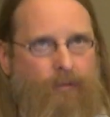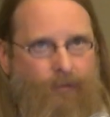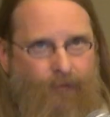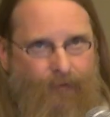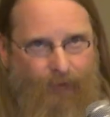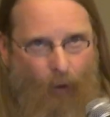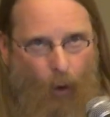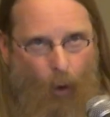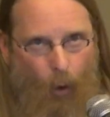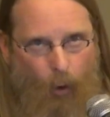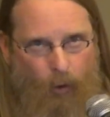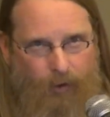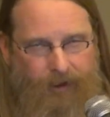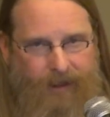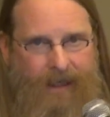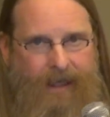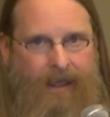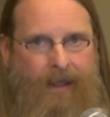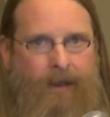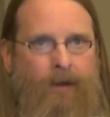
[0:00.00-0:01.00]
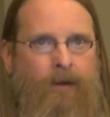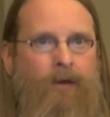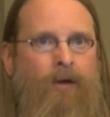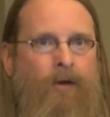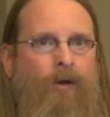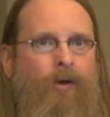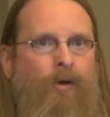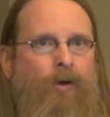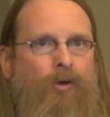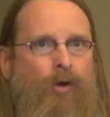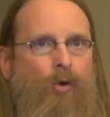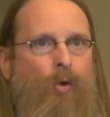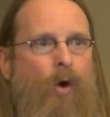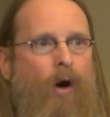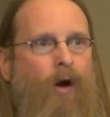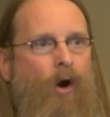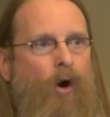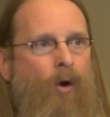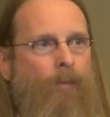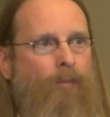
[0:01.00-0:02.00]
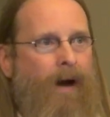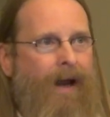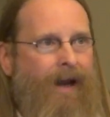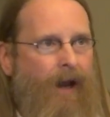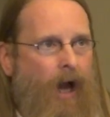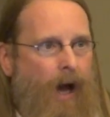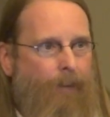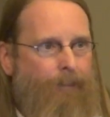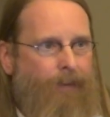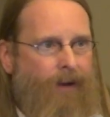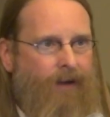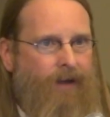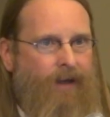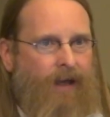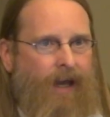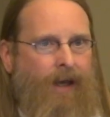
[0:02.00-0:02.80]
fold in to our own myopic